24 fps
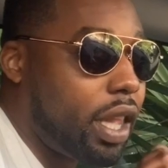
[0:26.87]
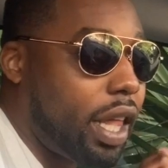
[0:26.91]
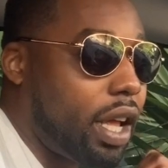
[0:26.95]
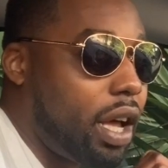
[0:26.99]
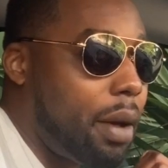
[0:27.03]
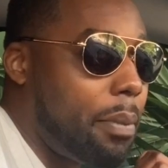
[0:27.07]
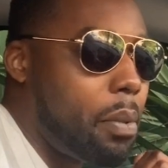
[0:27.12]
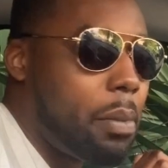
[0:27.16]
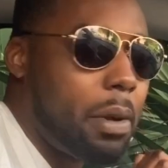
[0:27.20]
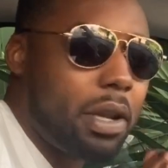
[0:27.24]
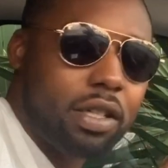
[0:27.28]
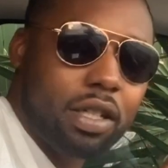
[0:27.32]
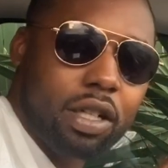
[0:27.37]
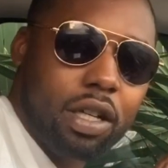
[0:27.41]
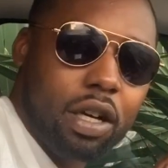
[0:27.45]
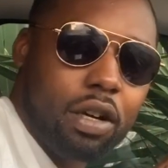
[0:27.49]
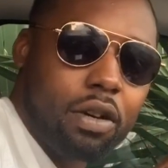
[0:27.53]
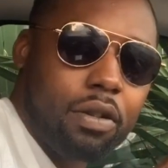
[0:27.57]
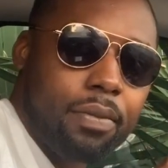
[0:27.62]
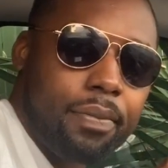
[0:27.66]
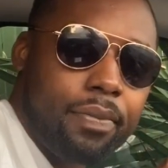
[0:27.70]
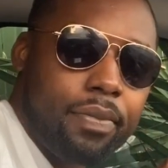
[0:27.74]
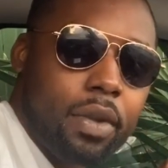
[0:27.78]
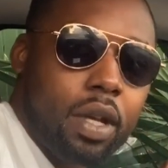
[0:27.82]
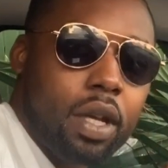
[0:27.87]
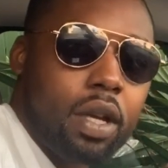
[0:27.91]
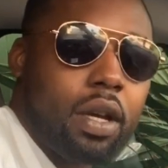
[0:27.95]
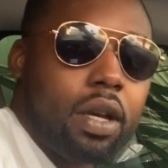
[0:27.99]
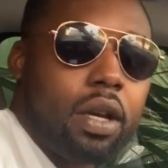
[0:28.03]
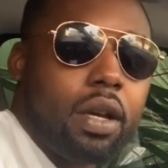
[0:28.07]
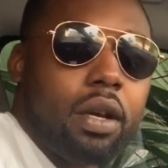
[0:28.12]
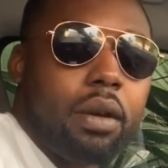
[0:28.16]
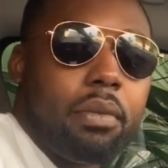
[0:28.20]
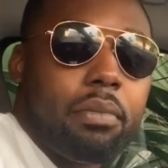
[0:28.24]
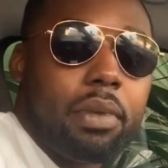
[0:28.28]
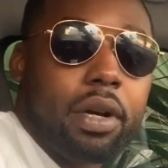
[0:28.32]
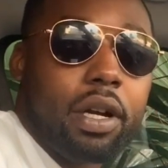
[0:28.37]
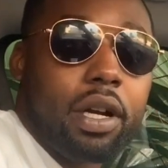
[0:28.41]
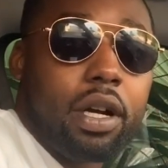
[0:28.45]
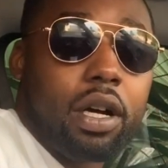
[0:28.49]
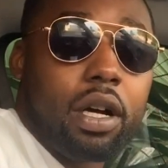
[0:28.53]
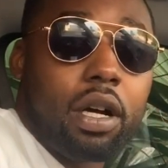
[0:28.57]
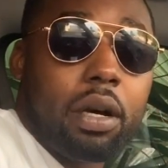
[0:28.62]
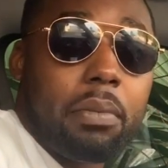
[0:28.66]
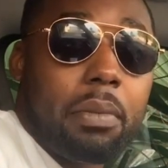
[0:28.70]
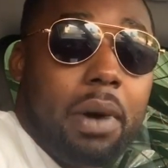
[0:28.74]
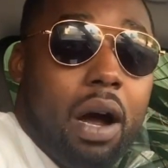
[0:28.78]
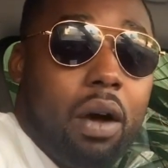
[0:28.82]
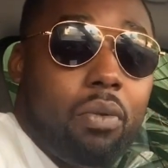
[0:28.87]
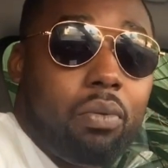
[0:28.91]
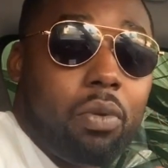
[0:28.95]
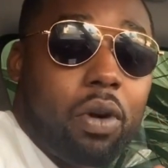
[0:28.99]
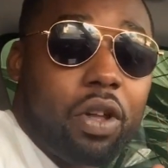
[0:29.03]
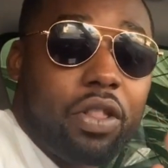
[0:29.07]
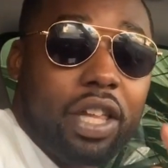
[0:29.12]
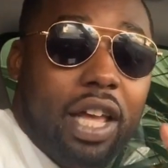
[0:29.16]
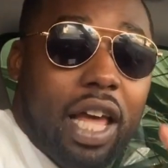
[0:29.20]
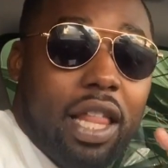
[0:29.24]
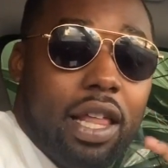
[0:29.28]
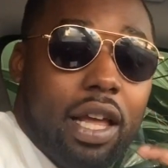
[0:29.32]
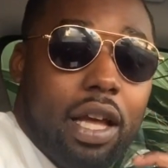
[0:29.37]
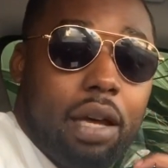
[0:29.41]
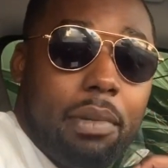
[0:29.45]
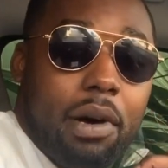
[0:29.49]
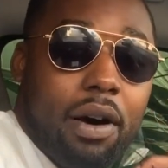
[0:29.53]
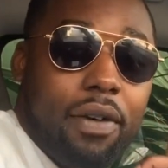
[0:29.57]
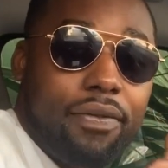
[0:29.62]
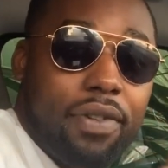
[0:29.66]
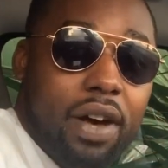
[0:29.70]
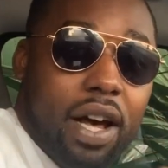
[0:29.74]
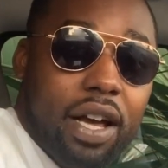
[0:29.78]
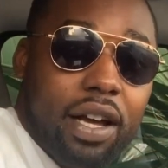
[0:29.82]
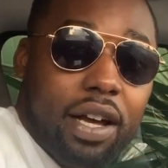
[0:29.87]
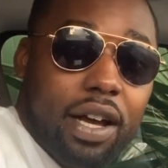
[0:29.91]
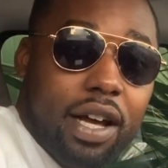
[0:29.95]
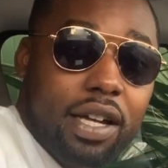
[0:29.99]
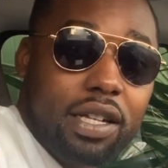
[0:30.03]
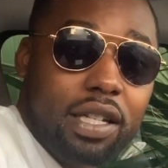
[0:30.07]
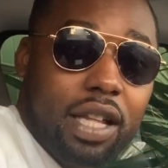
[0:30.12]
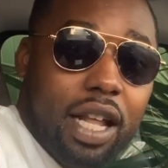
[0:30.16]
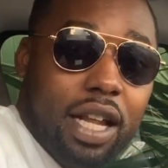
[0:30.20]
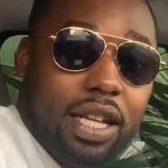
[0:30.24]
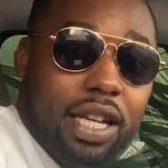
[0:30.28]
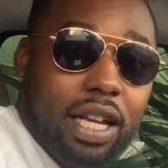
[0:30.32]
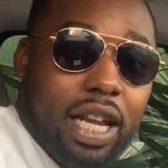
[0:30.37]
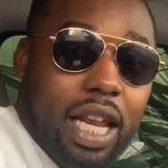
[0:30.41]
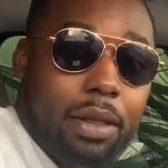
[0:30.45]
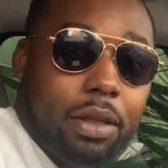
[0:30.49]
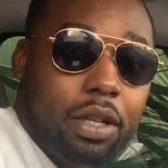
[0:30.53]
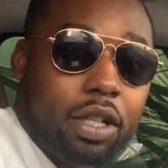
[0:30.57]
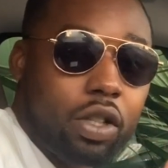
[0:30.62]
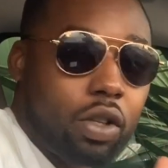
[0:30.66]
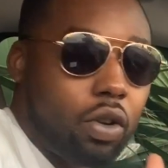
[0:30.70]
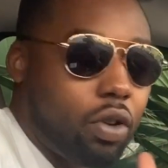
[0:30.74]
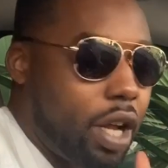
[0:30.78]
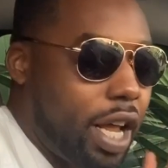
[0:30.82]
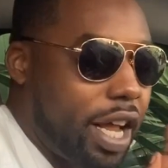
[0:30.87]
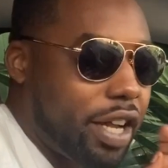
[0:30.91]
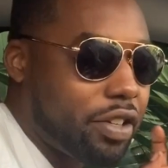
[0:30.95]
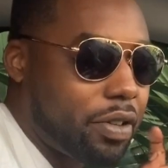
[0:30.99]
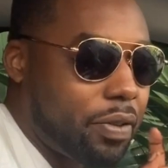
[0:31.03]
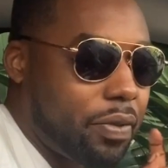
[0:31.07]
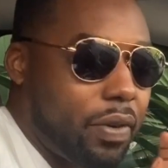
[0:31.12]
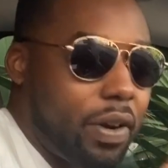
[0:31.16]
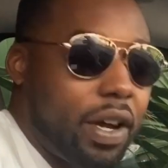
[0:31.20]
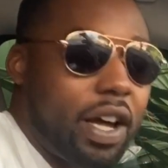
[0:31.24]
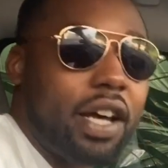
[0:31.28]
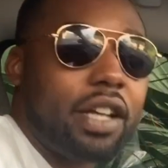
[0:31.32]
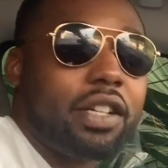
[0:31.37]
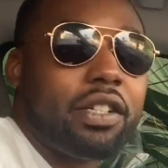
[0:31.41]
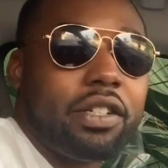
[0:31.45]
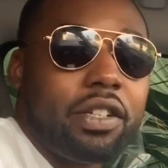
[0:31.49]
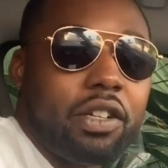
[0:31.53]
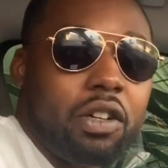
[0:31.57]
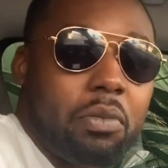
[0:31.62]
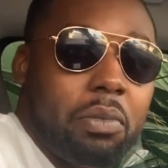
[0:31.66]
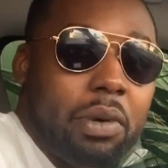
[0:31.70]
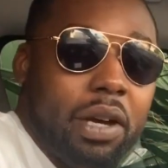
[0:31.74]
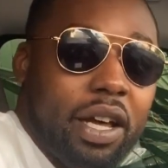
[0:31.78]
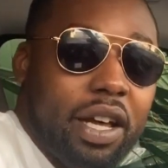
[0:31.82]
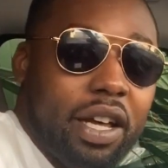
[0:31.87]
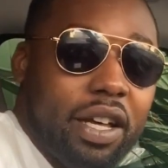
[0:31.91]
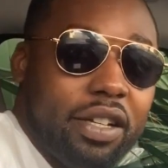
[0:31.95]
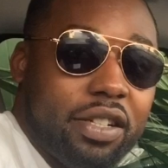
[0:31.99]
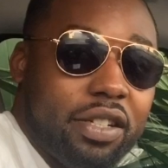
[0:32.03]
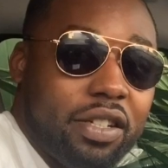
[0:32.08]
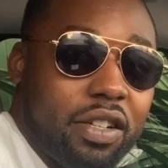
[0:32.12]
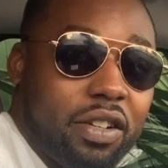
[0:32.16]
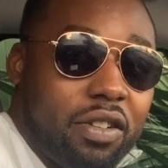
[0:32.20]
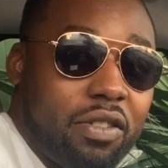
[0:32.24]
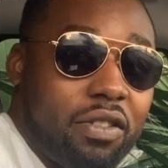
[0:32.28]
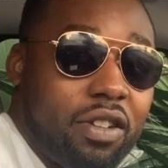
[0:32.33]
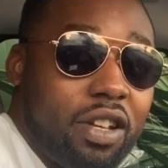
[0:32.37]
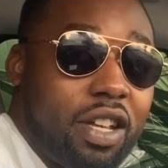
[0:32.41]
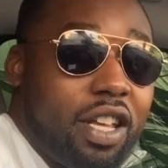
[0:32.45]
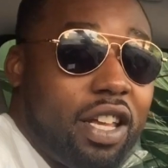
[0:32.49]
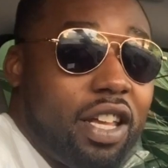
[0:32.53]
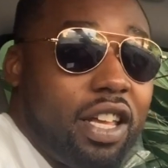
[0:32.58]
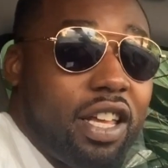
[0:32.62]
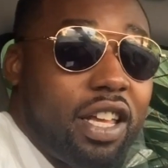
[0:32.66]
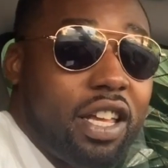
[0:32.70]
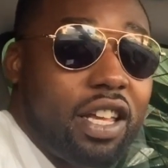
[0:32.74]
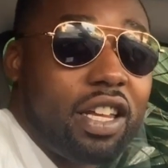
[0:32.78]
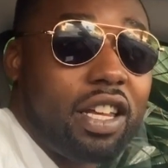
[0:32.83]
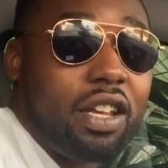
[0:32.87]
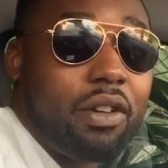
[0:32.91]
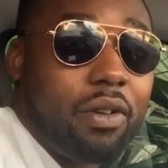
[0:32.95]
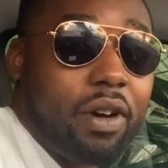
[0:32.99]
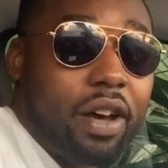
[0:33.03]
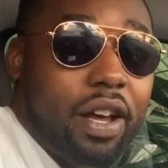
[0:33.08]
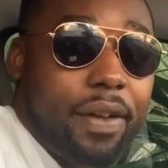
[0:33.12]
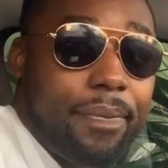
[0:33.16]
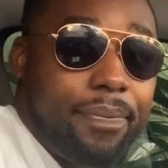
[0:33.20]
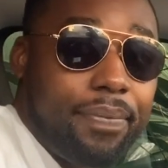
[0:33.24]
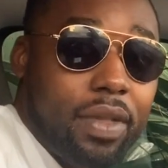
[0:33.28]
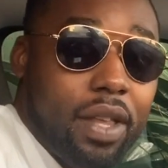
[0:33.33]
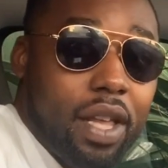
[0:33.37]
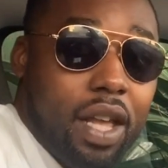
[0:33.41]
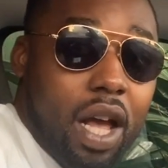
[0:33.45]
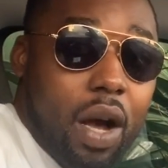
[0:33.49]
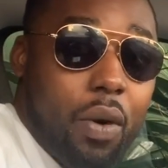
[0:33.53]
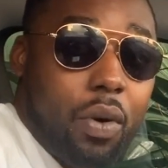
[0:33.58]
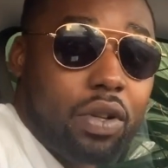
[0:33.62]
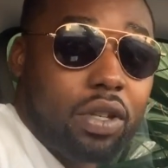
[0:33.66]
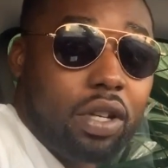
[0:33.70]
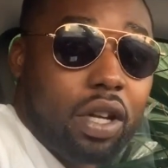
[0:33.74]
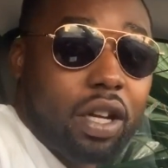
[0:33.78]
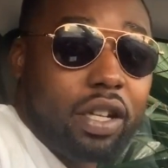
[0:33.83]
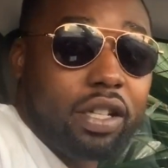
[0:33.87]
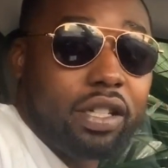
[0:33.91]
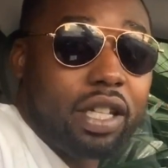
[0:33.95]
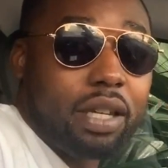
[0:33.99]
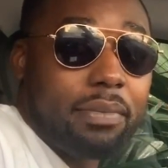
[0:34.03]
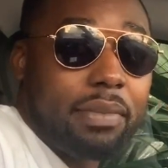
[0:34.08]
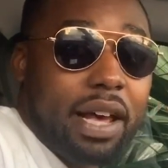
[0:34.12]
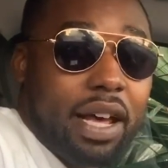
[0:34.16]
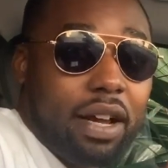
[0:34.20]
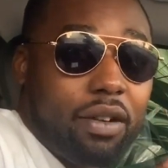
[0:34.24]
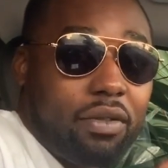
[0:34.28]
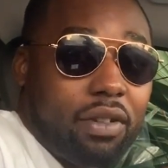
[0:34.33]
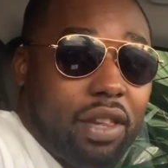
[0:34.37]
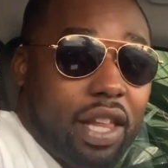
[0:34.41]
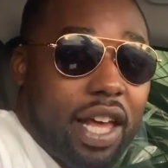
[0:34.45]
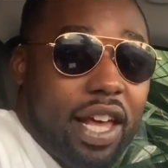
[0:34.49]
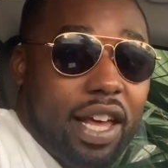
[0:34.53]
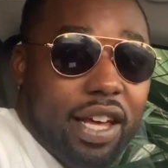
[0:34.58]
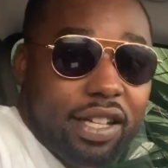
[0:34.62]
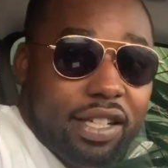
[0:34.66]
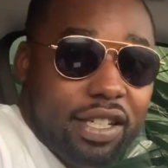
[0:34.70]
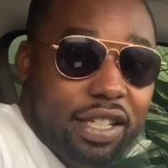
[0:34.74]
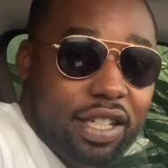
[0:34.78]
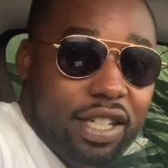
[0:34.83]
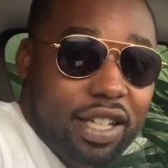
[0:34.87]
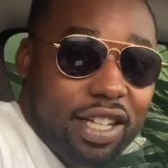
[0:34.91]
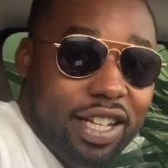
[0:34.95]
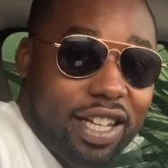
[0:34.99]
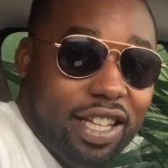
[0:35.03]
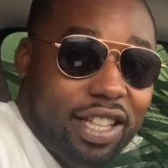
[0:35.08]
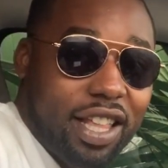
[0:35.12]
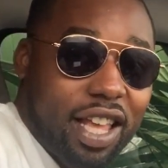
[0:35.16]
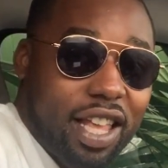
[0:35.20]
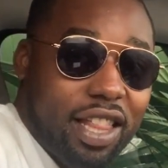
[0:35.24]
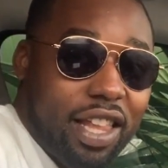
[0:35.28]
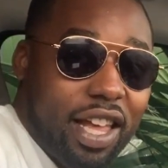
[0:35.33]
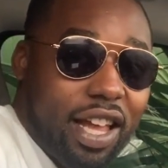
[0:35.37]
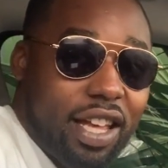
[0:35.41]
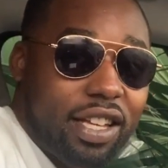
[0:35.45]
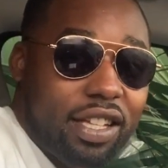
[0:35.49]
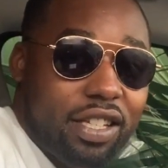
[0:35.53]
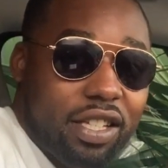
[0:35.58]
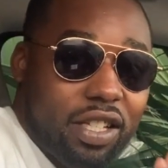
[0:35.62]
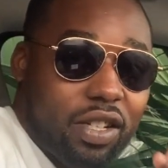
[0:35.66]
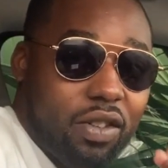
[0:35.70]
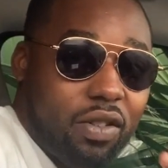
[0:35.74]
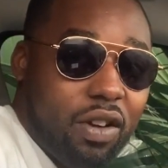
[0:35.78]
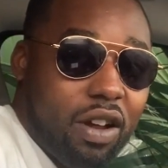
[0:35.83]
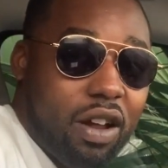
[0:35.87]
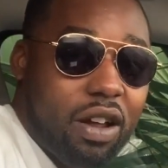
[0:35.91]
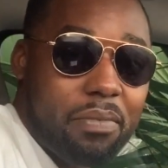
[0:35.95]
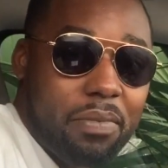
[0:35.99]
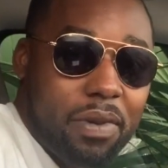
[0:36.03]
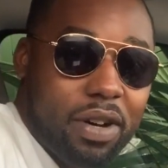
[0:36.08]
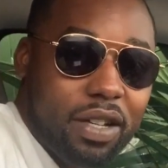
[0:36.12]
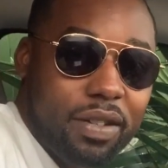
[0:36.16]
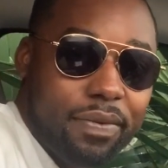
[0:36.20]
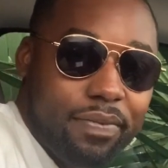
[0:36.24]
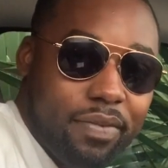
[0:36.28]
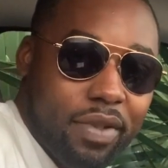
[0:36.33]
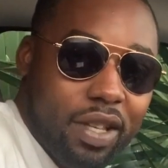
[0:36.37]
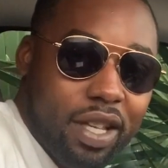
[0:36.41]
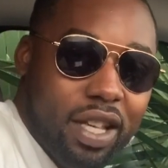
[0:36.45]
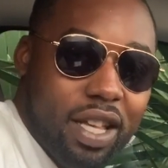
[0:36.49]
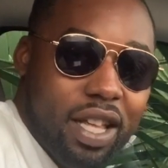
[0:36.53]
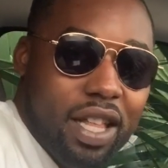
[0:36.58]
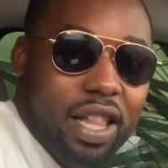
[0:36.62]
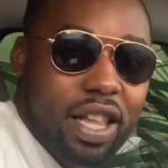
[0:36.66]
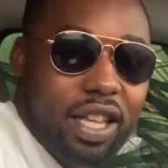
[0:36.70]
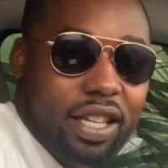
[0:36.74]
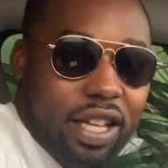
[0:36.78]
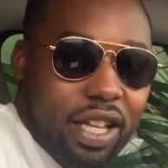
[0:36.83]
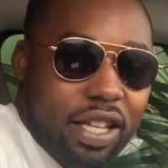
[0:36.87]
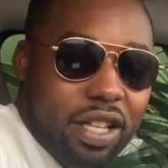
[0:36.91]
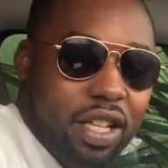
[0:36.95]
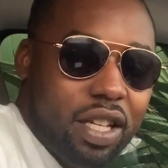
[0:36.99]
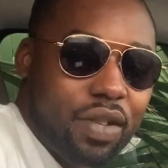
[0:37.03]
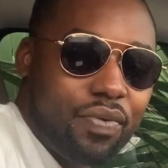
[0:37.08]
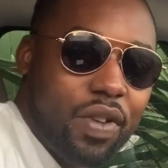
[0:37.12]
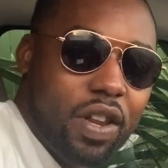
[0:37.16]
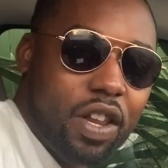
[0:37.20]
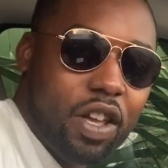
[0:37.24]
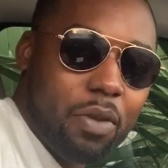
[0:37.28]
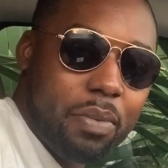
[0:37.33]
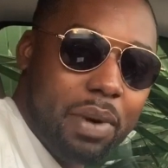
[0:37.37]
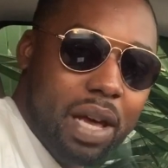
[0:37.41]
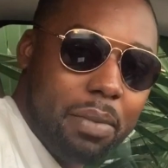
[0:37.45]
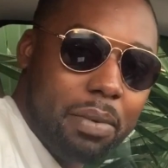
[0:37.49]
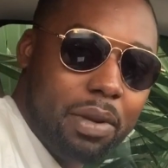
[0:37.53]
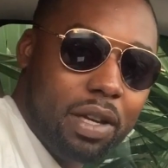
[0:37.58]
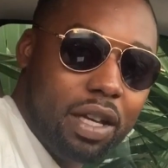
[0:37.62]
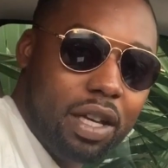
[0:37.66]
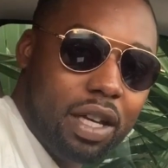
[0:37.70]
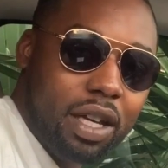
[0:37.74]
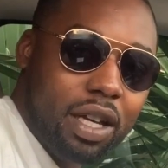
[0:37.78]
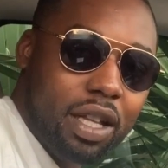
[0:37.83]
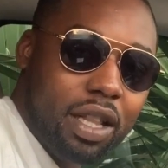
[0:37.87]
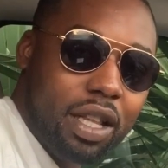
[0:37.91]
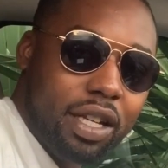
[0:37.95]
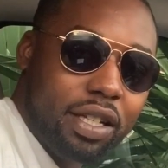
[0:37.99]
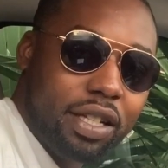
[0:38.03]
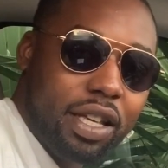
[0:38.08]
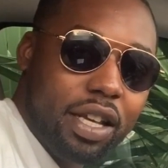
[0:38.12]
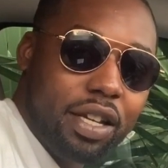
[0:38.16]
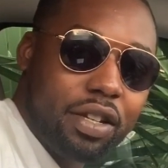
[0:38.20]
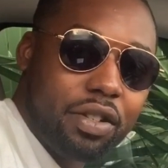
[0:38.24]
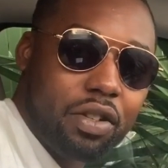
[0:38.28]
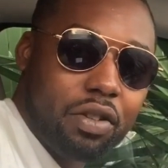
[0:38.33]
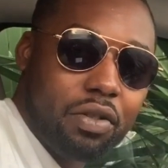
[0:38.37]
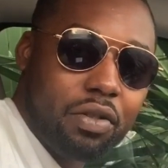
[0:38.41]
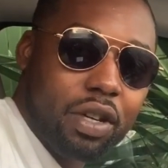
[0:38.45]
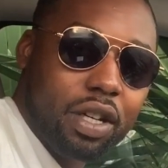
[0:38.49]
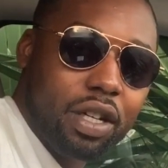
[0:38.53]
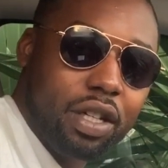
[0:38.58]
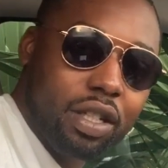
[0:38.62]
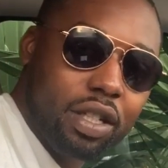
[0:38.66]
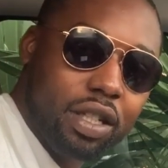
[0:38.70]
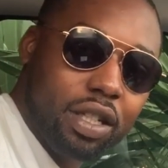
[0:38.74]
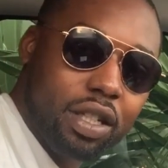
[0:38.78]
like a couple months ago. But um, I, one thing I like about Five Guys a lot is how they just throw the extra fries in your bag. So anyway, I want y'all to sit back, relax, hit that like and subscribe button. Let's get into this video, baby. Let's get into it.